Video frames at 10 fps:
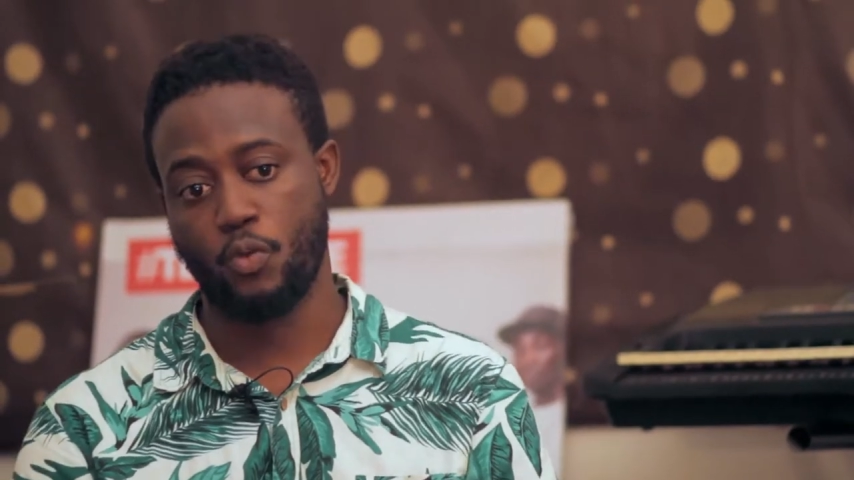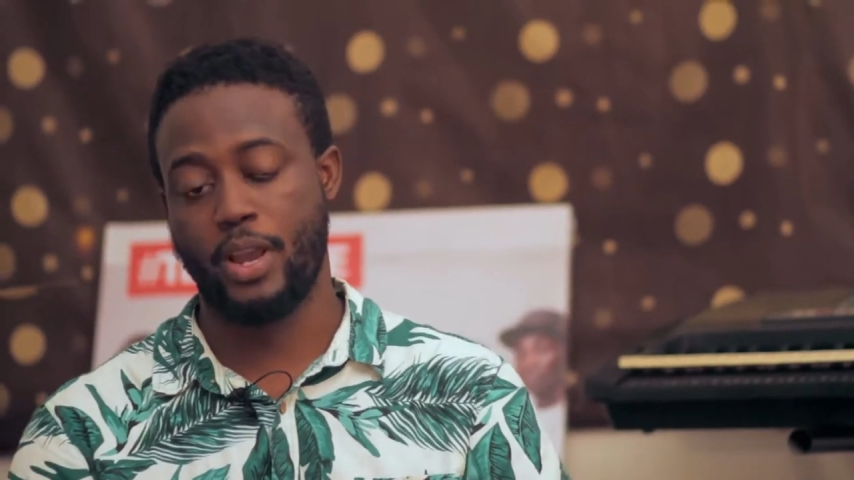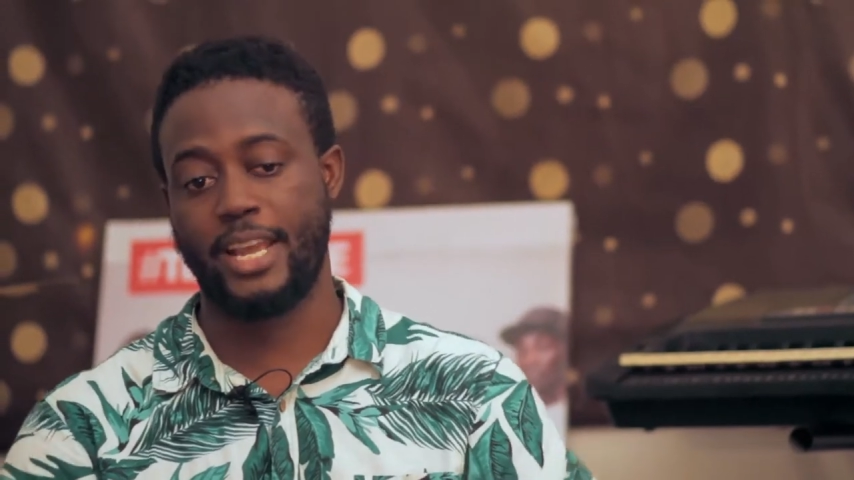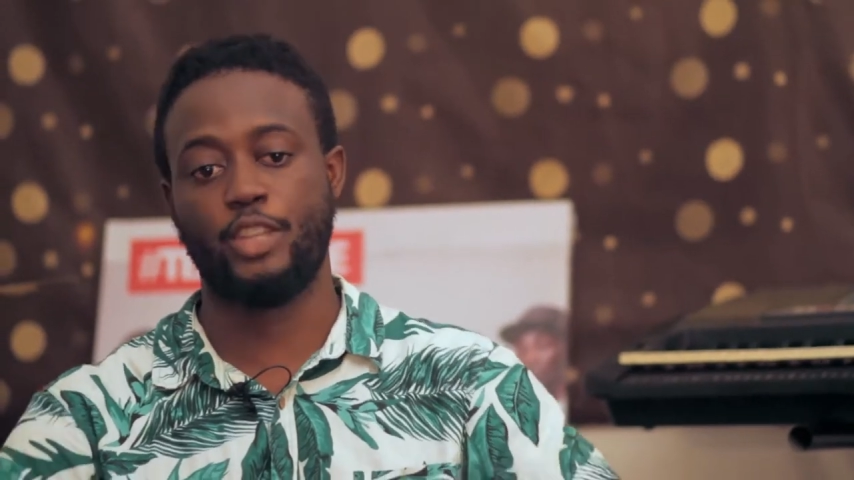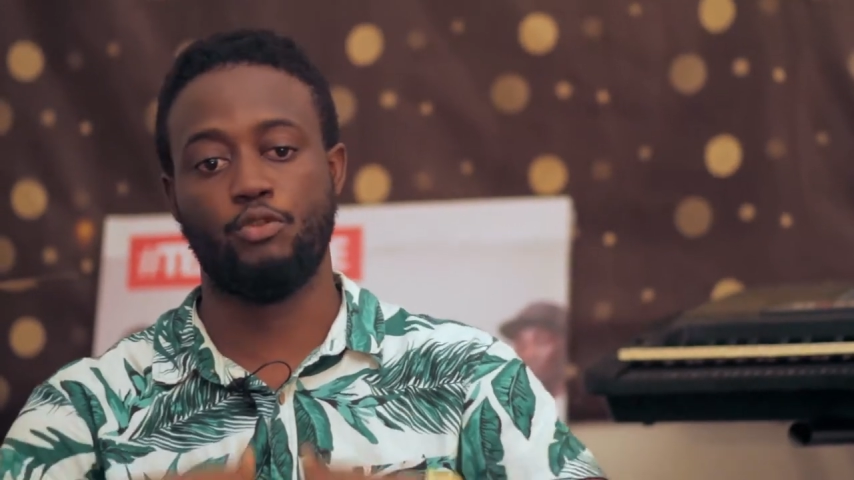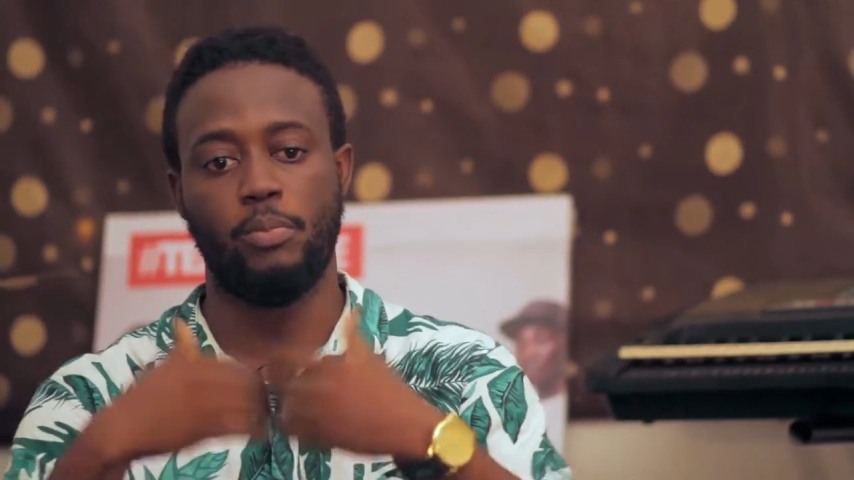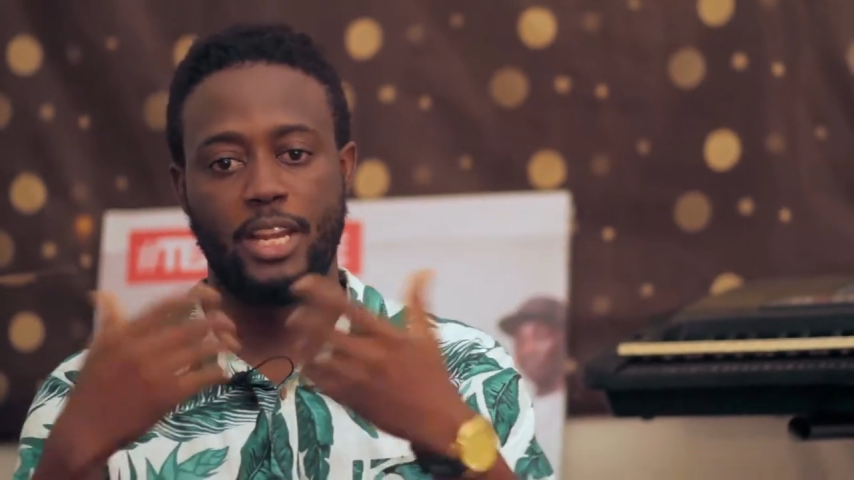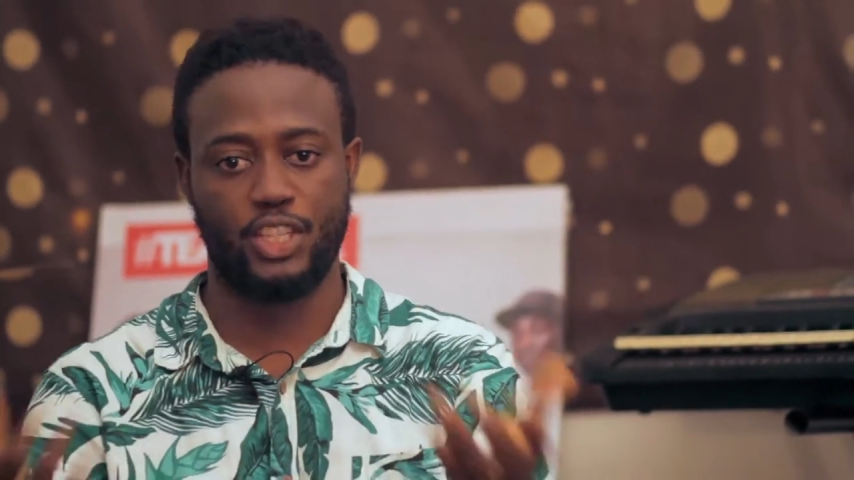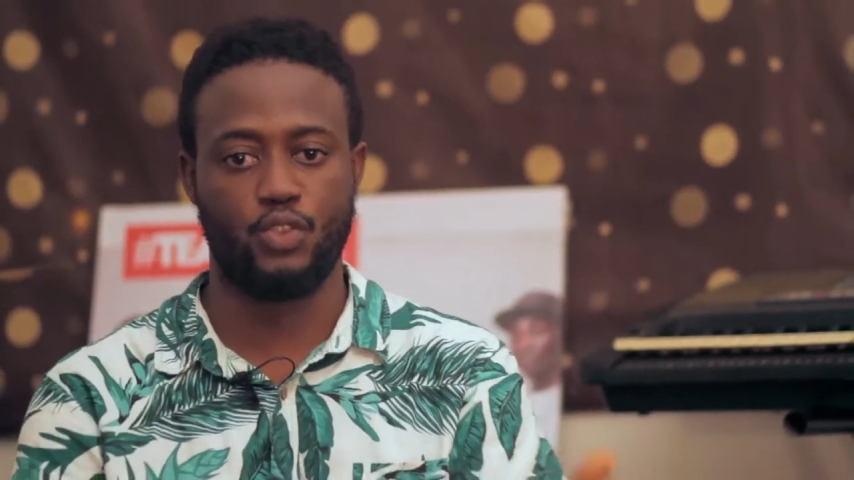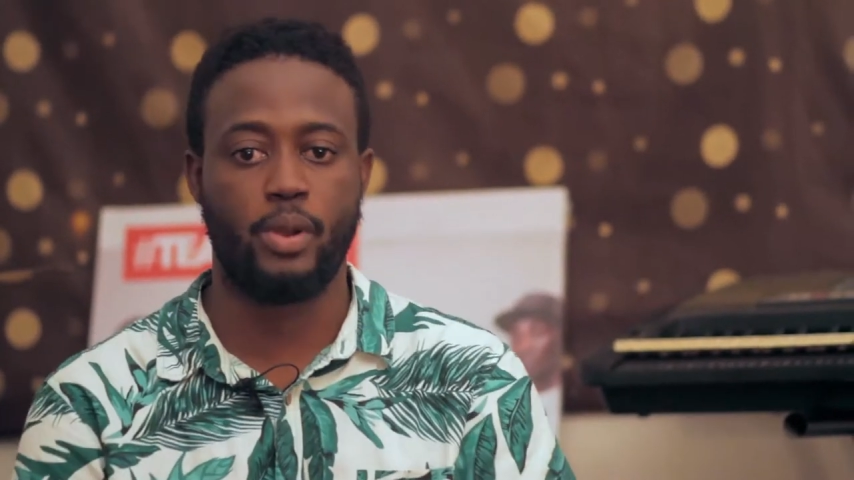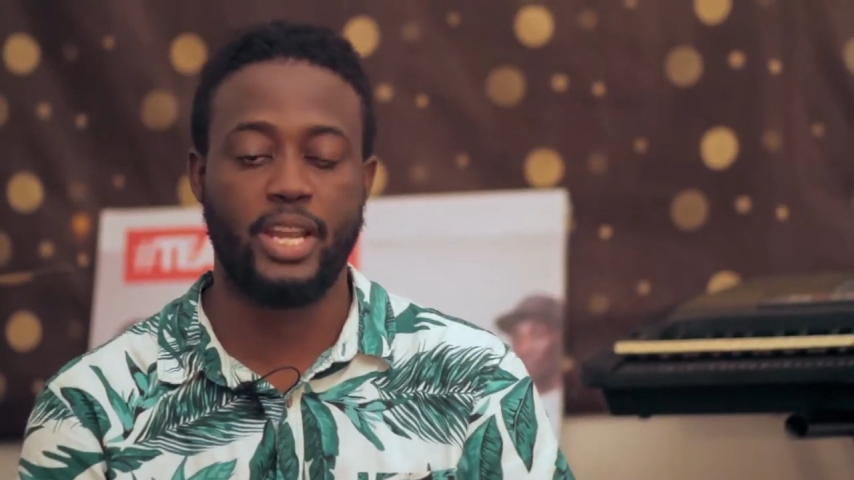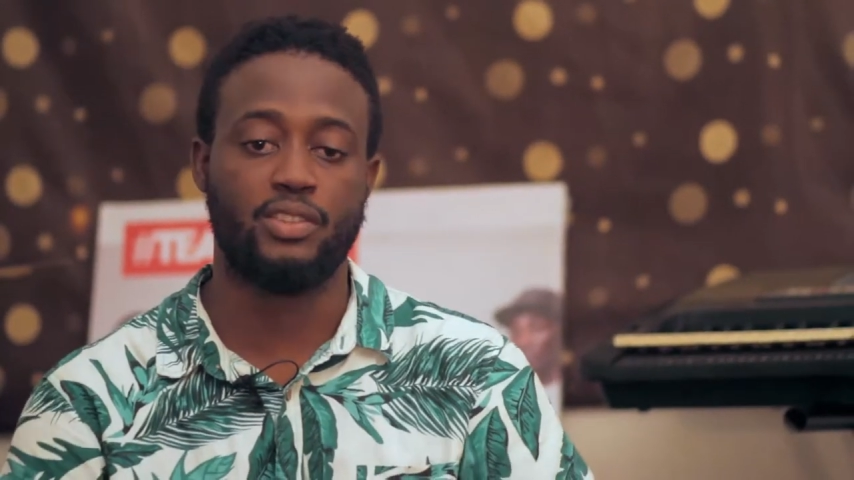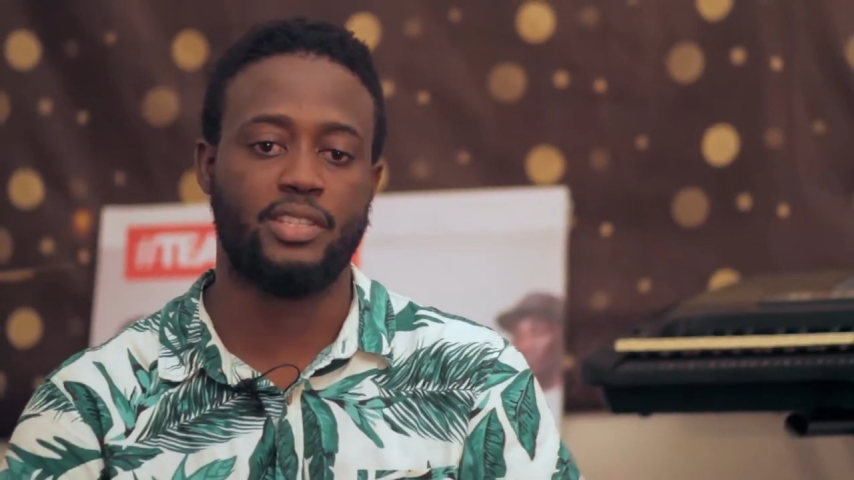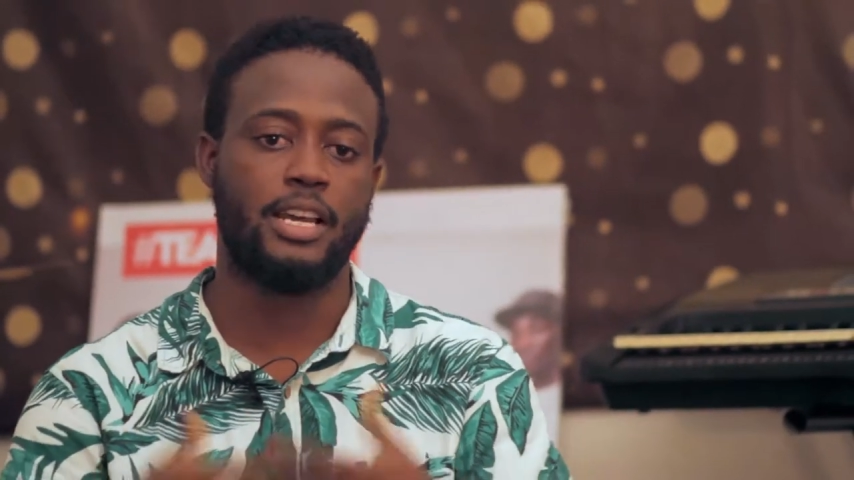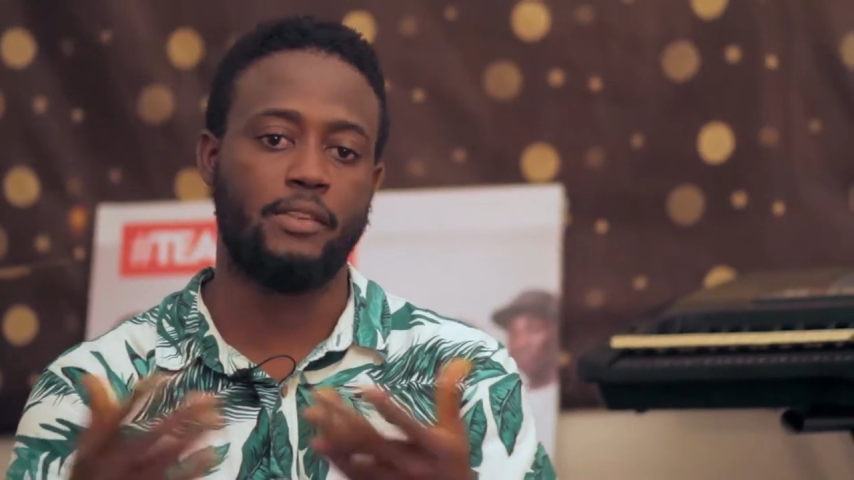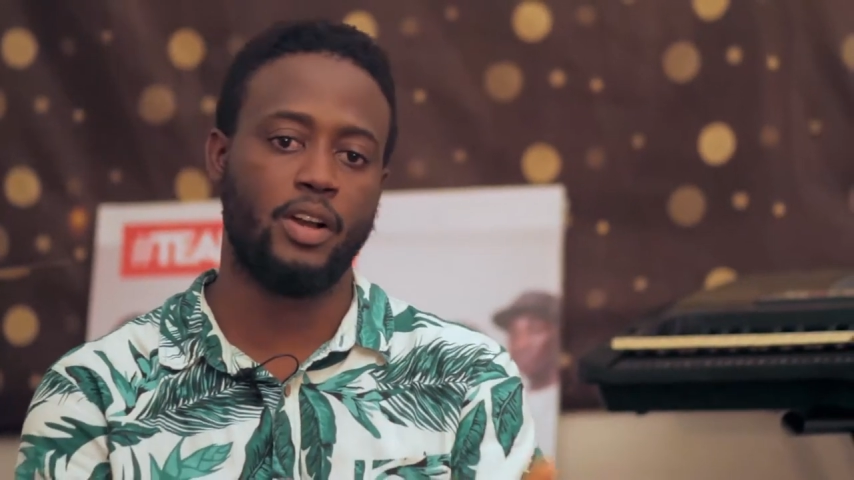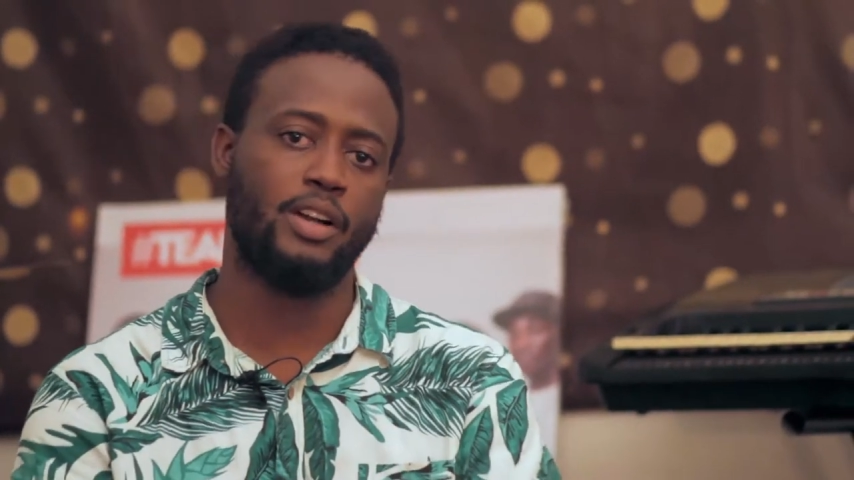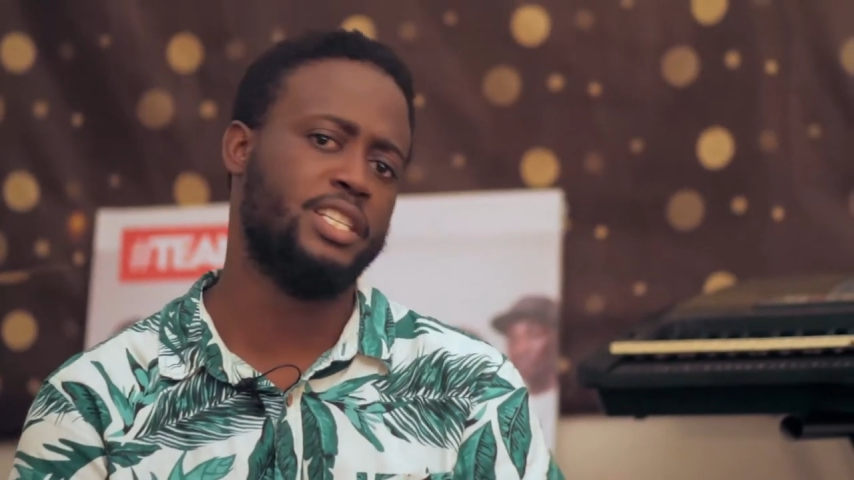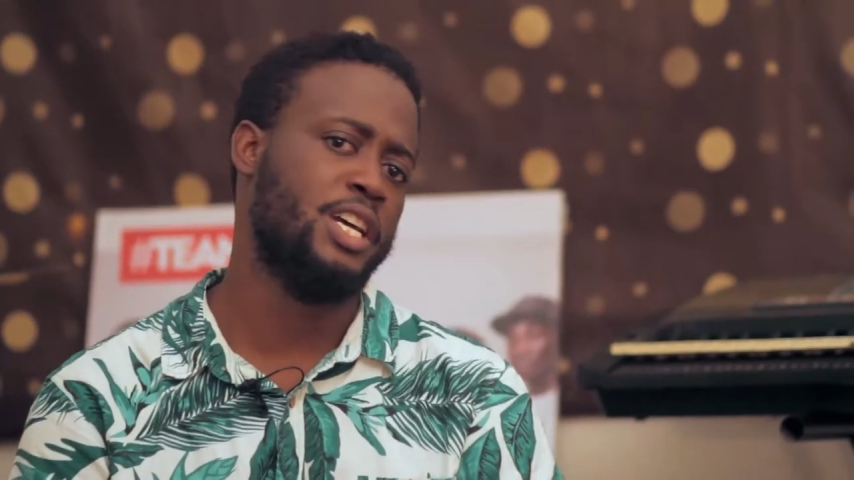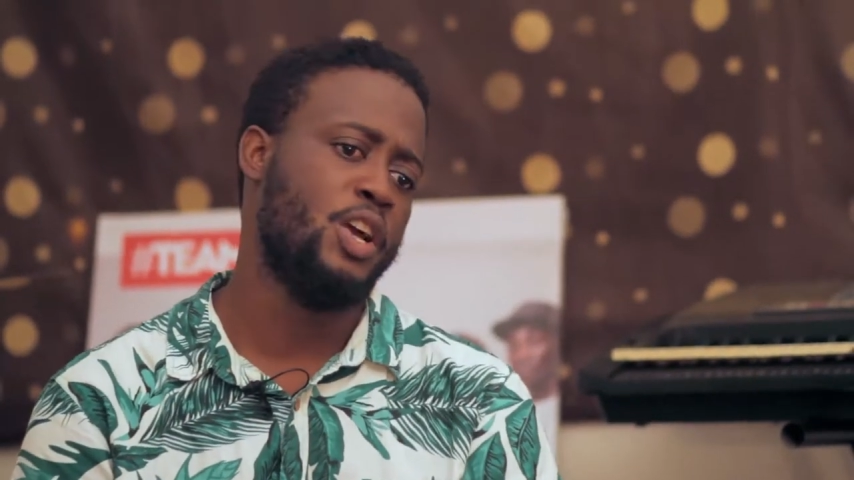We are here to bless you. We are here to serve
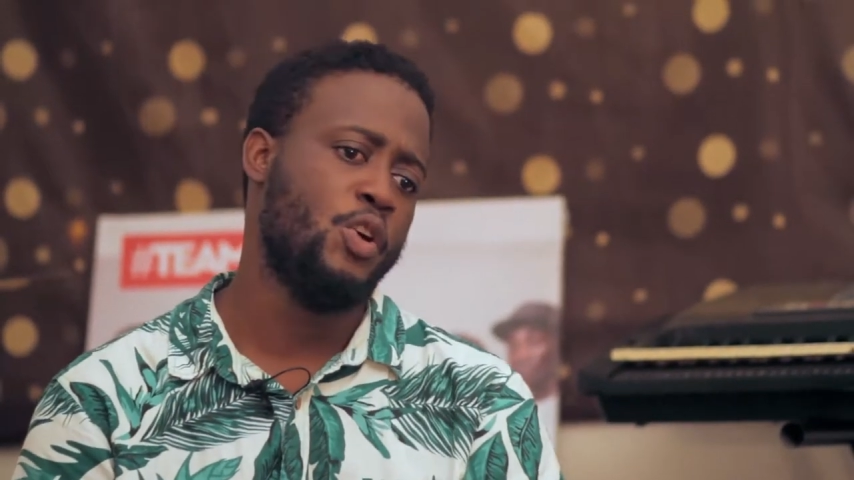God.